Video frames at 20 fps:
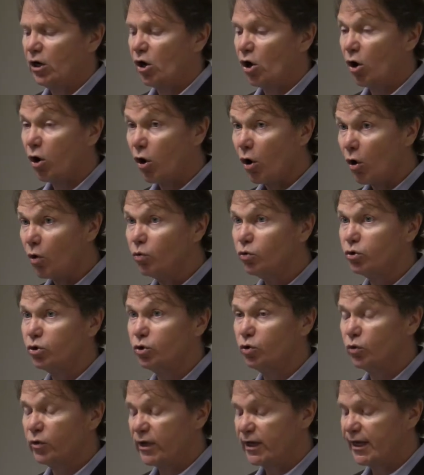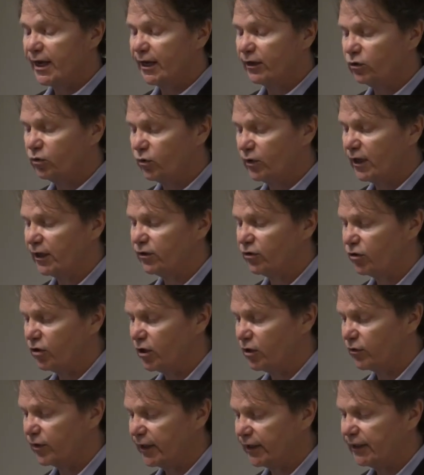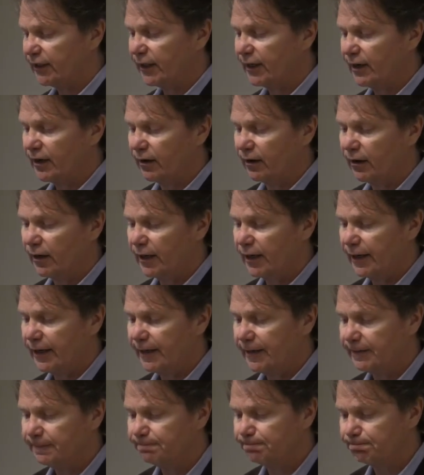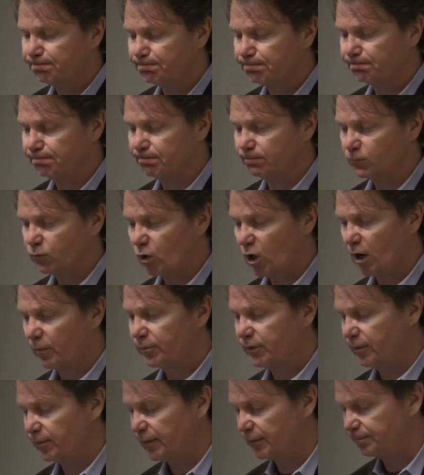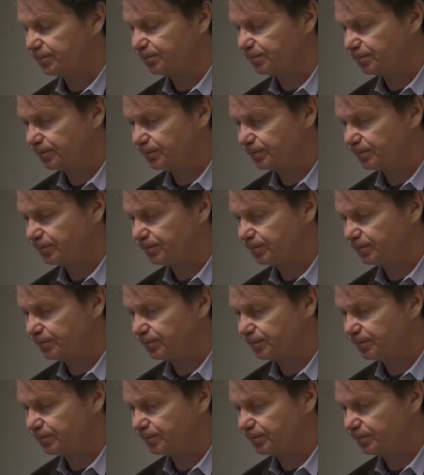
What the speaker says: close do they get to that theoretical optimum.